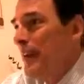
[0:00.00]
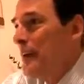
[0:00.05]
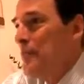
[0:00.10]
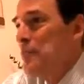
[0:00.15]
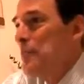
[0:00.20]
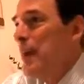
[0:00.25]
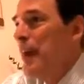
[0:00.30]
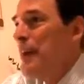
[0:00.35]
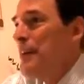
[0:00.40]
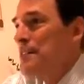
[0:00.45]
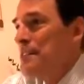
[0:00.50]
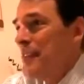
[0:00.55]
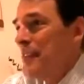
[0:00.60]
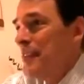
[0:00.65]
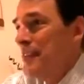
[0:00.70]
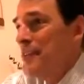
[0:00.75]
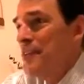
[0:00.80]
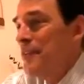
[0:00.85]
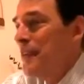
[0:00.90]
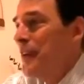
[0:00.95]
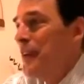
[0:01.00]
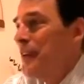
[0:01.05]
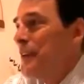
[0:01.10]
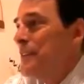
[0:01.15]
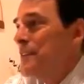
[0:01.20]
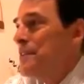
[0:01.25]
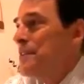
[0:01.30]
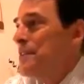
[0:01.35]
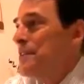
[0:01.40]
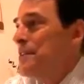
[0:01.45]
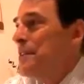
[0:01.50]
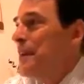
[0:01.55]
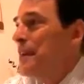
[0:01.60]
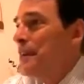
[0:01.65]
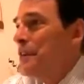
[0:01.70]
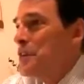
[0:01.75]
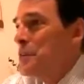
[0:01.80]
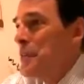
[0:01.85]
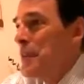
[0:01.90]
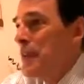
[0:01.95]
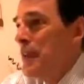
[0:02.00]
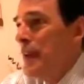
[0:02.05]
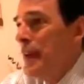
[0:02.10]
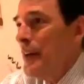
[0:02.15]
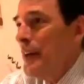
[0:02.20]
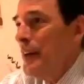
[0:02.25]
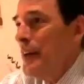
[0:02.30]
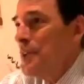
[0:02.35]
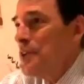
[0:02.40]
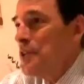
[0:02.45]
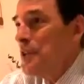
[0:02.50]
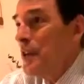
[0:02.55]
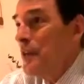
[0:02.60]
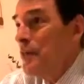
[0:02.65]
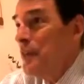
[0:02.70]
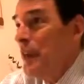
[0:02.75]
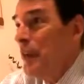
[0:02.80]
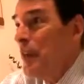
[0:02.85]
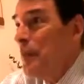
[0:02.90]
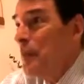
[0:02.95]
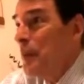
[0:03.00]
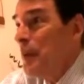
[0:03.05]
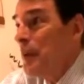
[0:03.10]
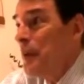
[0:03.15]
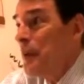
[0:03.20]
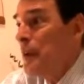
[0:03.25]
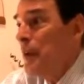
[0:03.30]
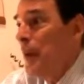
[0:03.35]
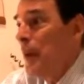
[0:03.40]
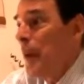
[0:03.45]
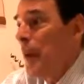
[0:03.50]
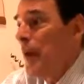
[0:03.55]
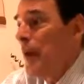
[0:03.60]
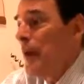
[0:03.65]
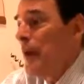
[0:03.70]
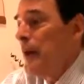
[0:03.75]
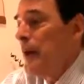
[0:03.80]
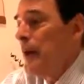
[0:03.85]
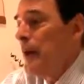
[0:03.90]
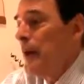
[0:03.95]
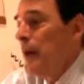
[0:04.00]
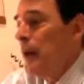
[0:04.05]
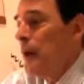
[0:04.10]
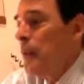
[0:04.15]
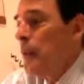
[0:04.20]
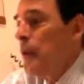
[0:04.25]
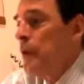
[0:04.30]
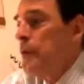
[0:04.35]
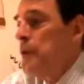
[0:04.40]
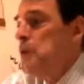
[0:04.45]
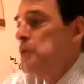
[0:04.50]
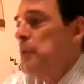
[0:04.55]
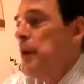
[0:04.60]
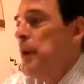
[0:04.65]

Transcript: Amazing. It just tickles me that I can get stuff to upload. Where